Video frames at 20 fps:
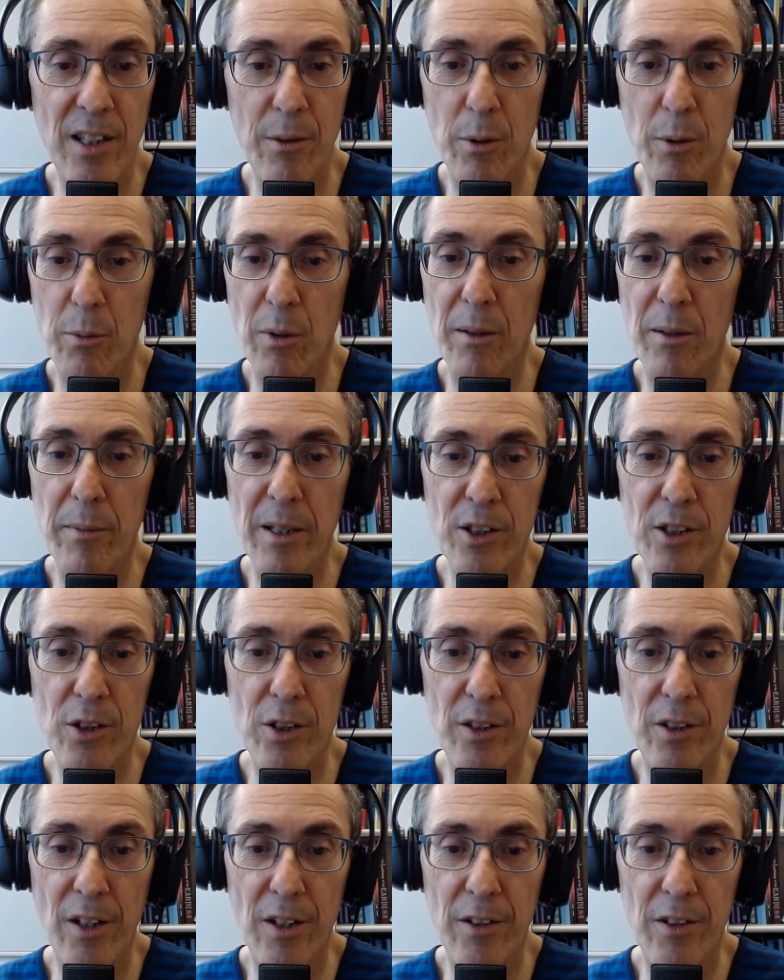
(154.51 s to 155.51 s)
I would want to make
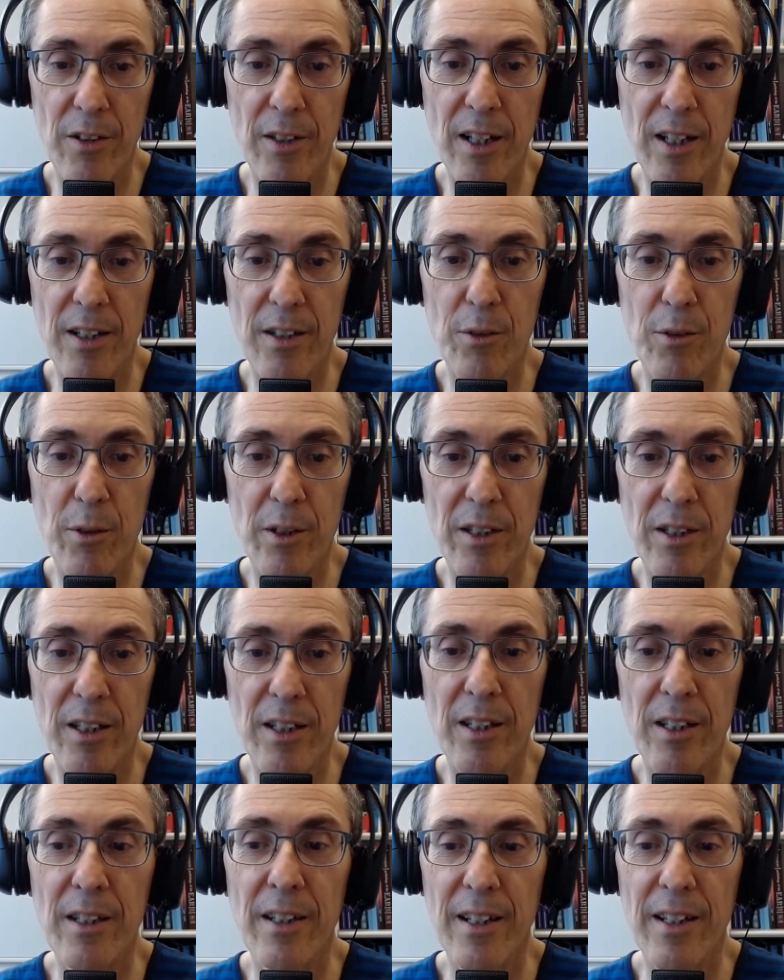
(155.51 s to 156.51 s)
sure that they're not doing
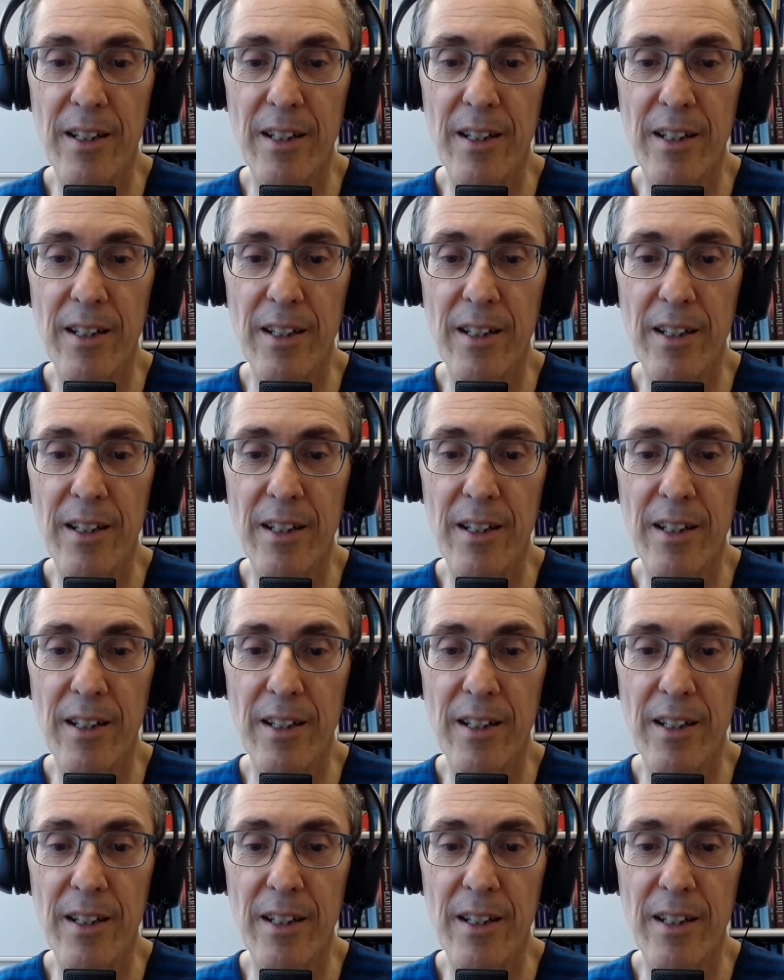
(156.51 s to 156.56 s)
the